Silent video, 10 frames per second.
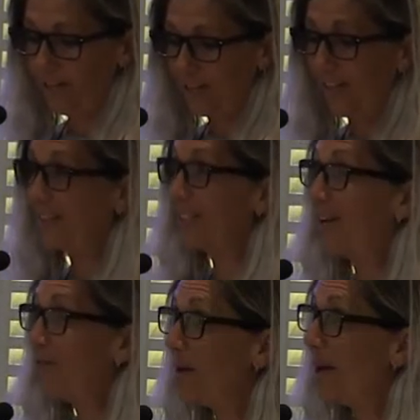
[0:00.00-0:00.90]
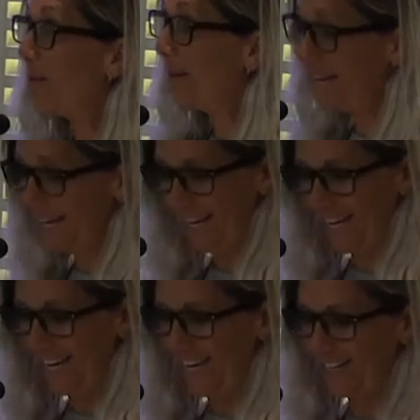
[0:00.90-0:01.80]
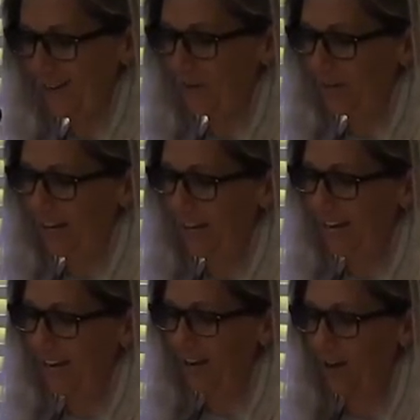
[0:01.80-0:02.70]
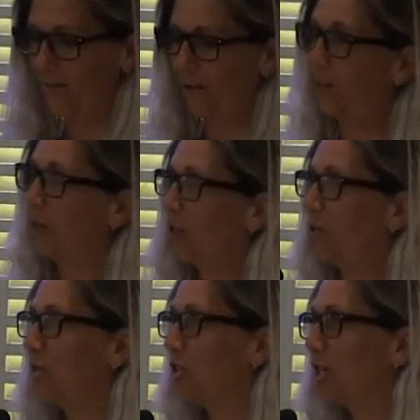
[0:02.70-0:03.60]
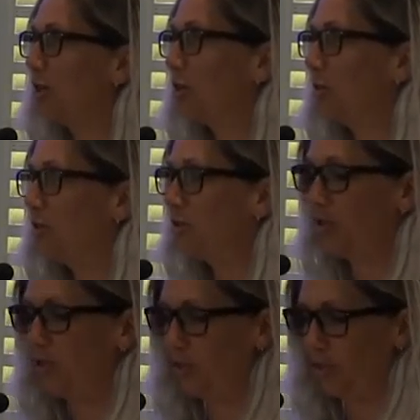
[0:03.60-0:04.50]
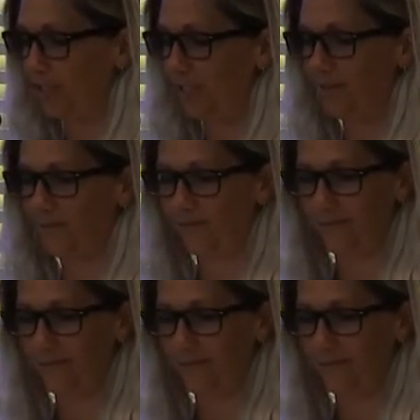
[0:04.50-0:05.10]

So that's enough about me, and I will now hand over to Michelle to introduce herself.